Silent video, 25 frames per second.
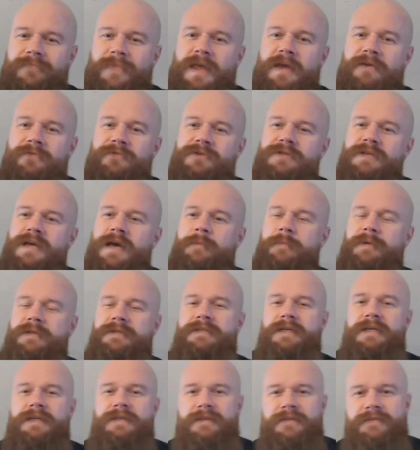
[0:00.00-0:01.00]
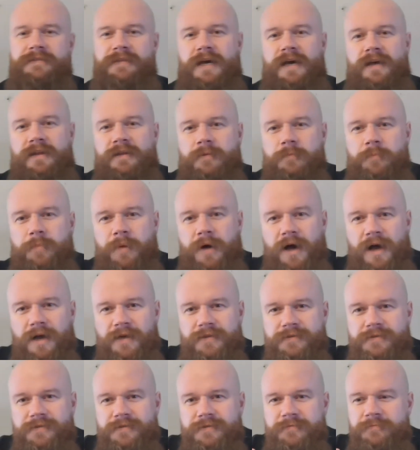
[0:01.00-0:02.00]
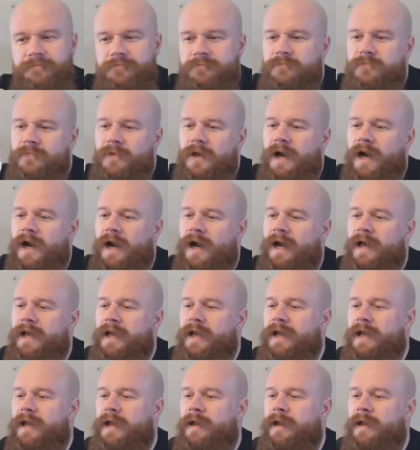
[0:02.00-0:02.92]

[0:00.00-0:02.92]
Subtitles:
Every time I take this out of the box, I